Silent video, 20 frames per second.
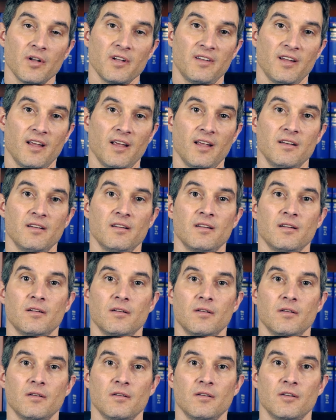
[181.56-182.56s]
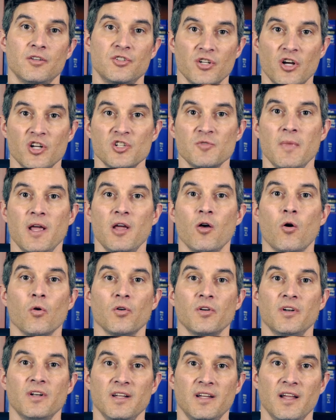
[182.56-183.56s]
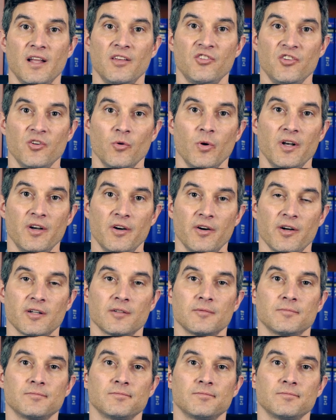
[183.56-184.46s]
attend, the judge may hold it against you at hearing.